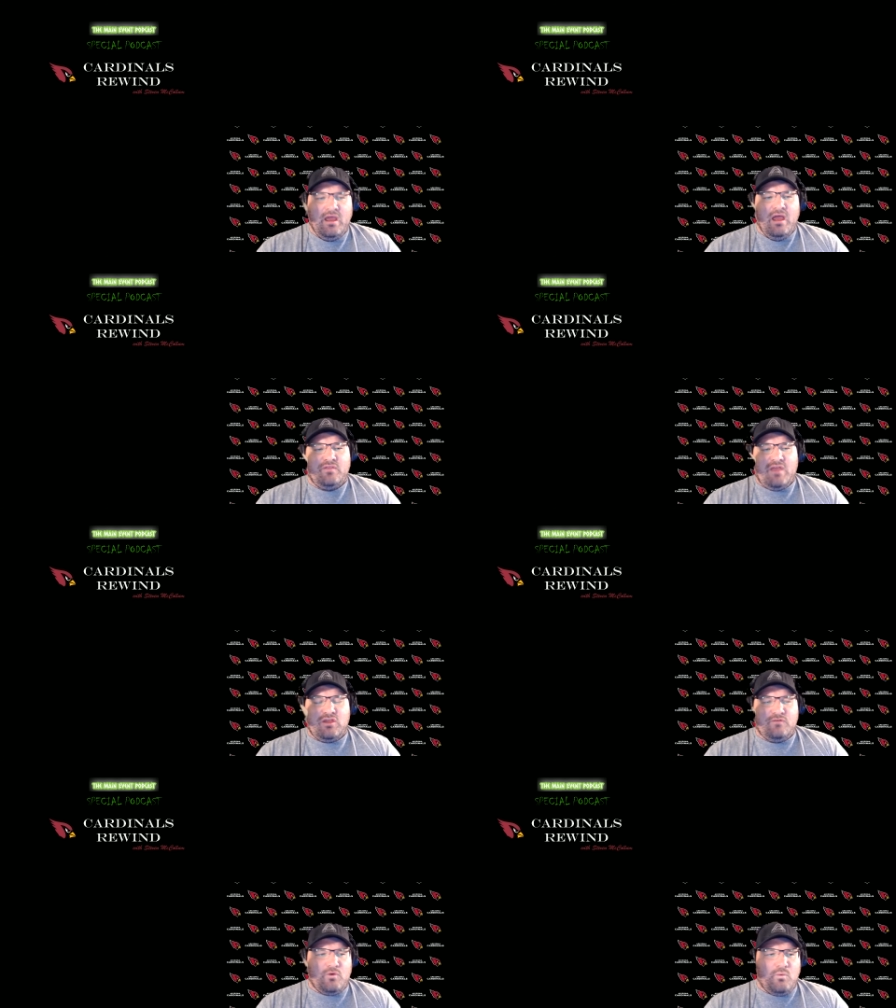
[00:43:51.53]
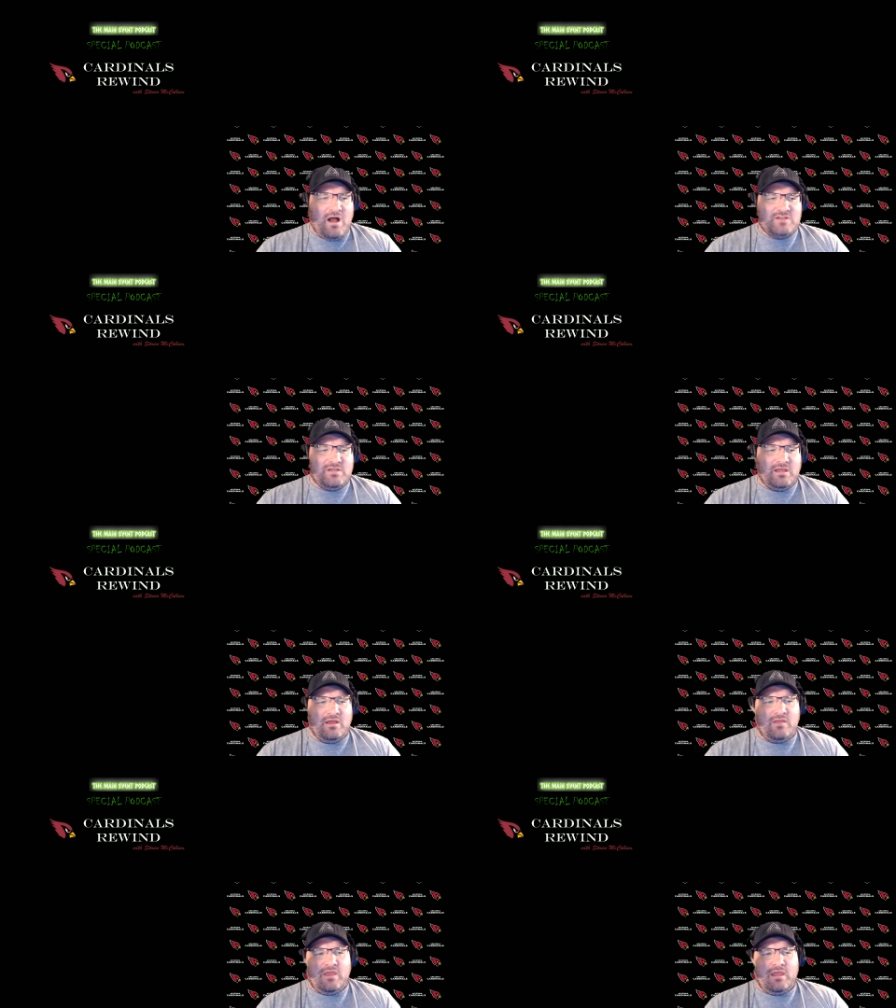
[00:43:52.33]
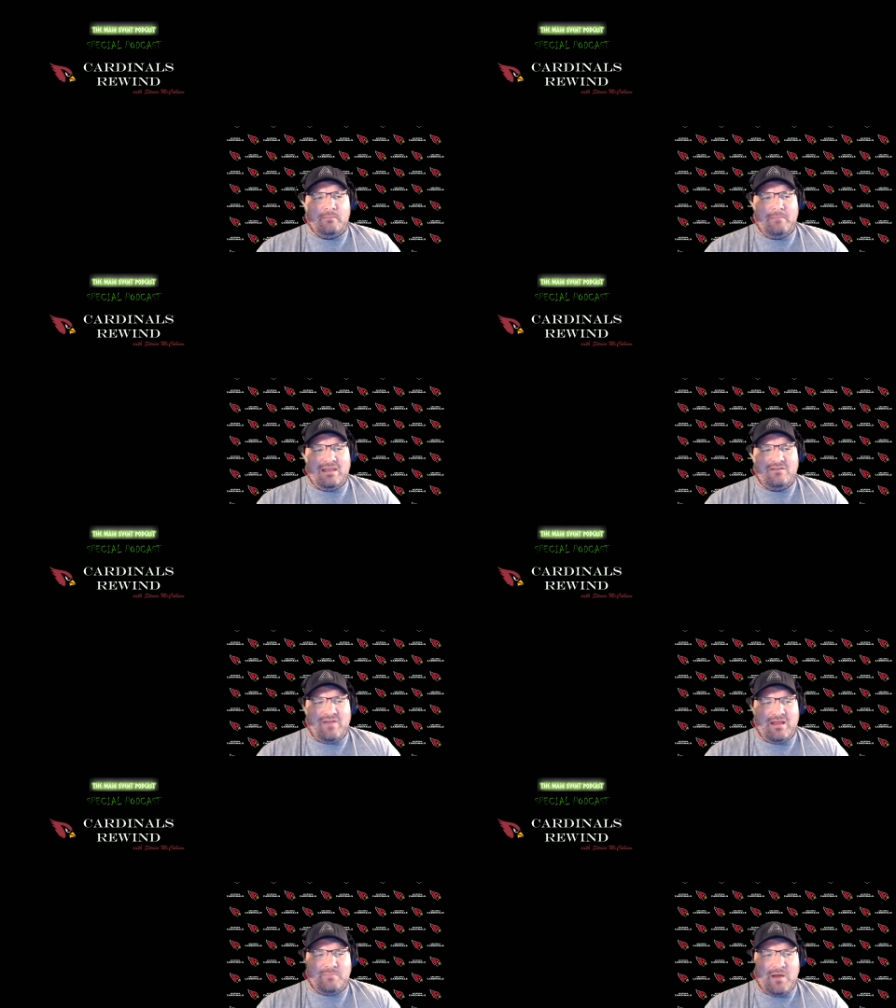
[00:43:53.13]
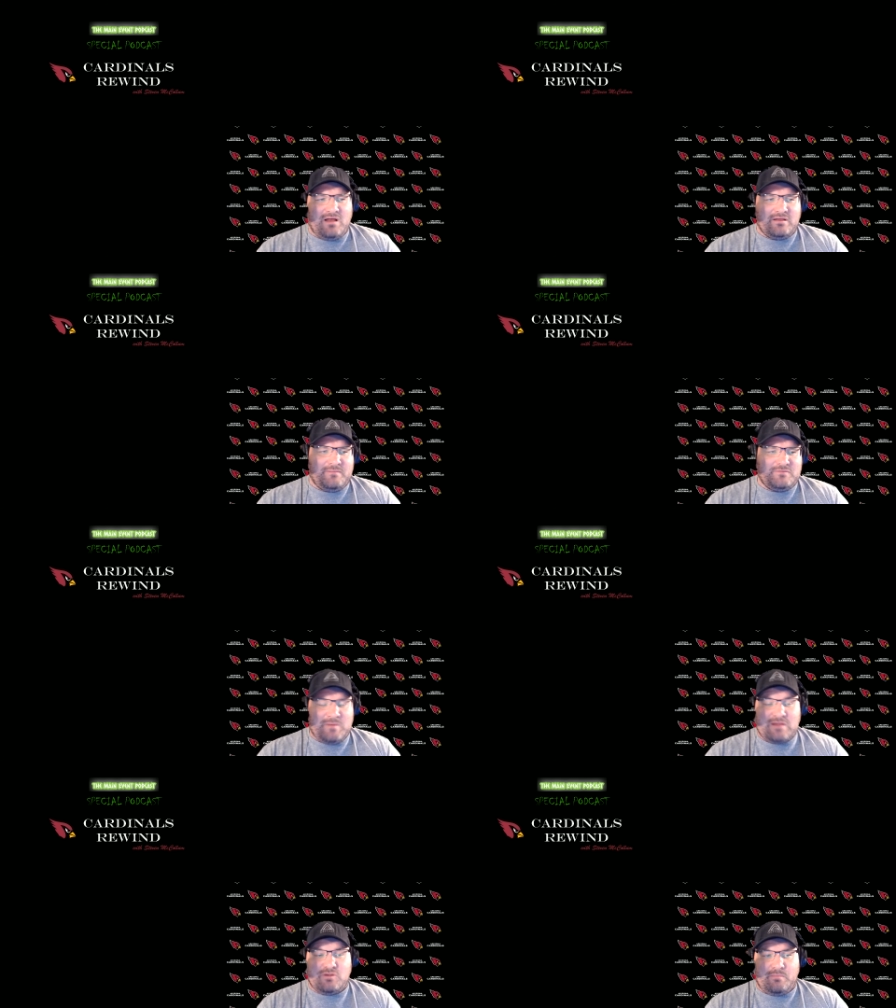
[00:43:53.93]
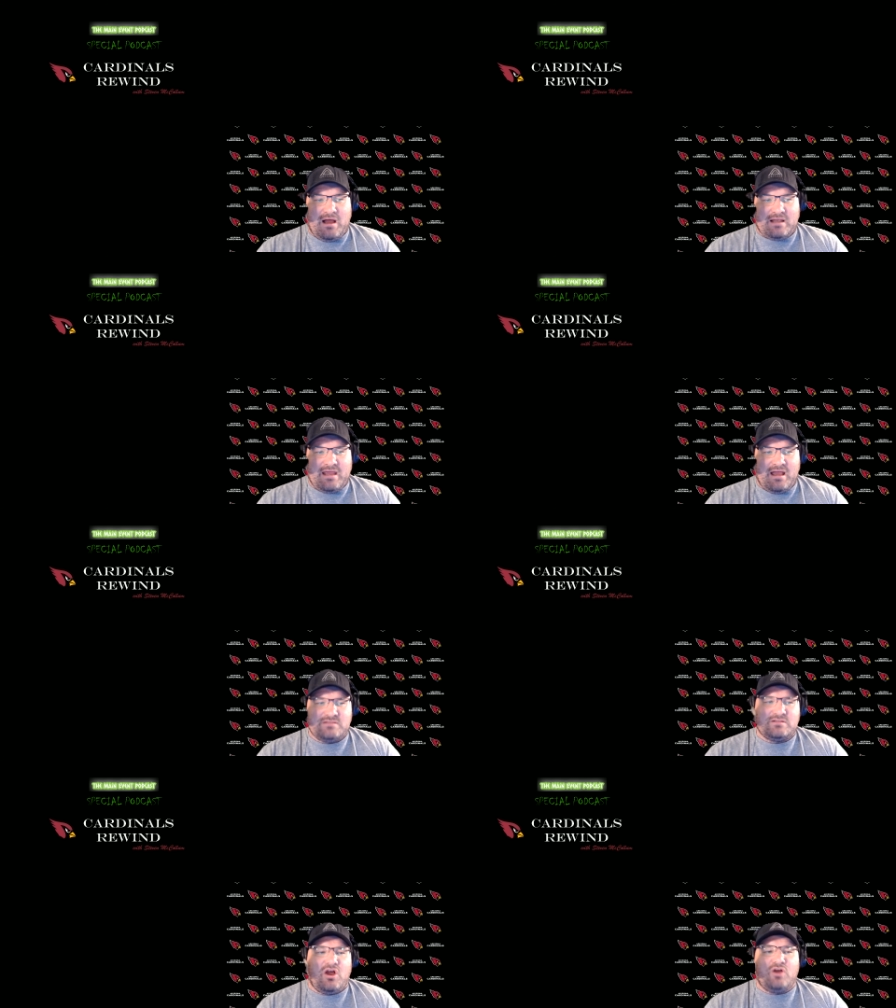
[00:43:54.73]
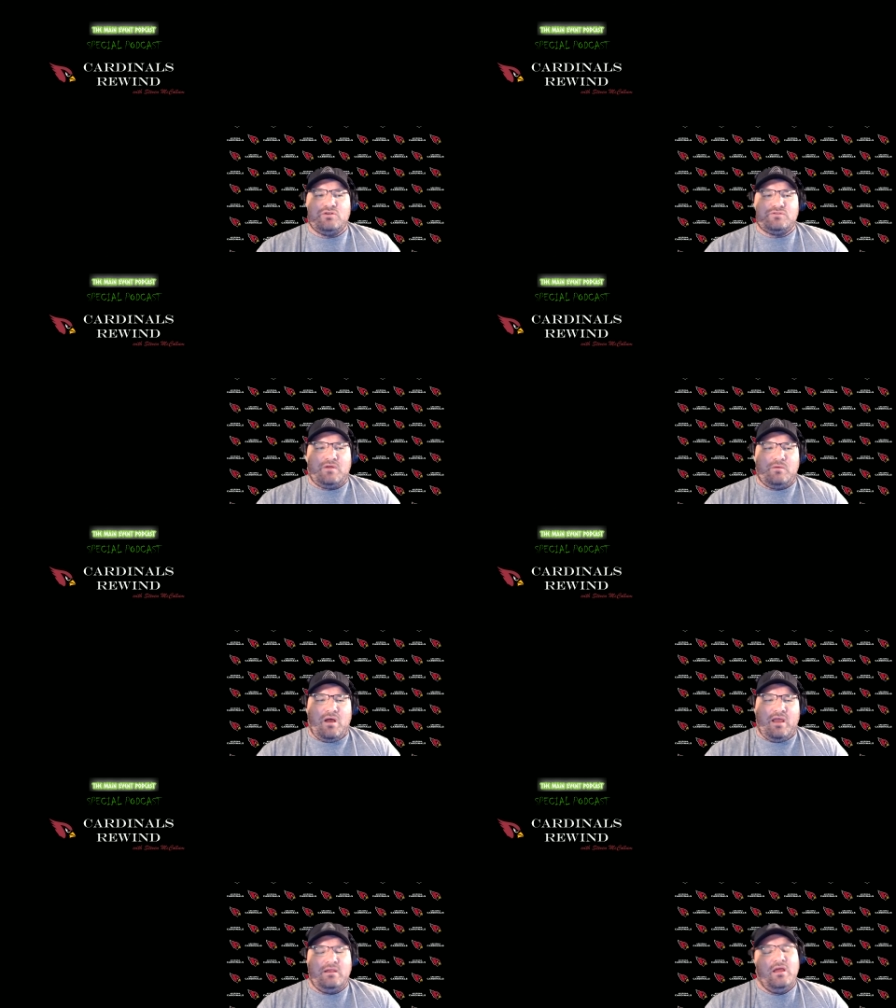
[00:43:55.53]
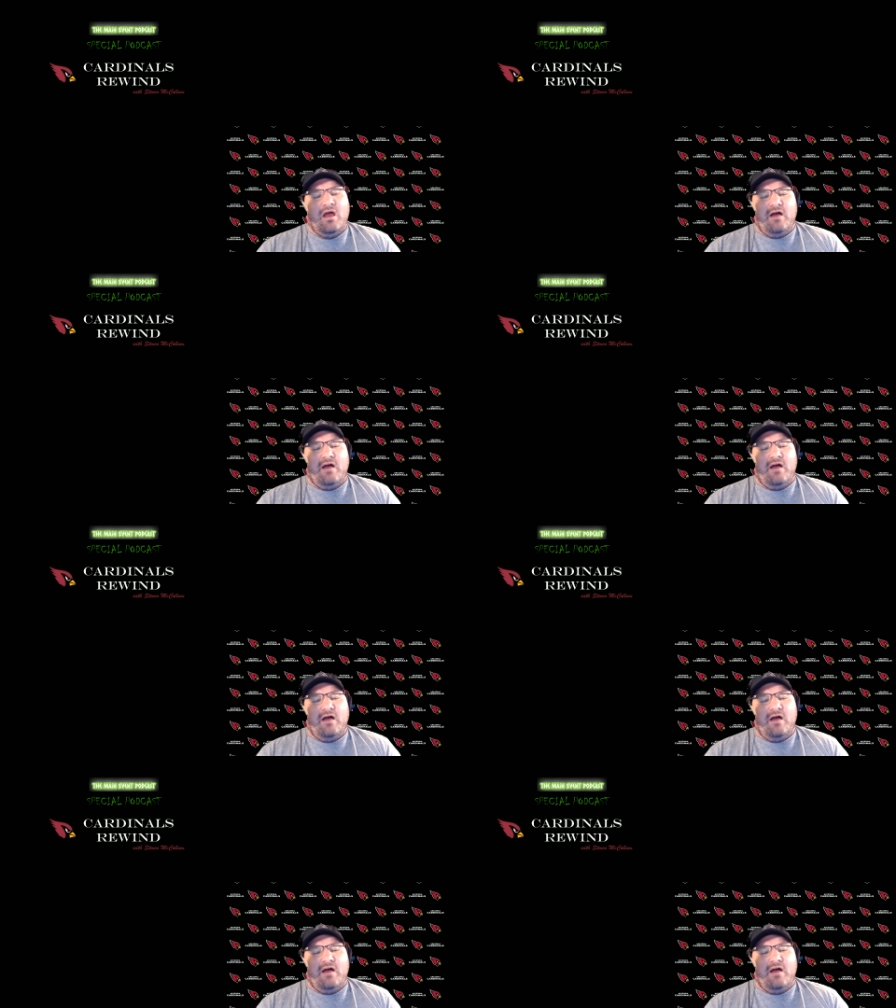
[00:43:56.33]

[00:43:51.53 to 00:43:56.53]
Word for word: Thank you for watching the Main Event pod- special podcast, Cardinals Rewind.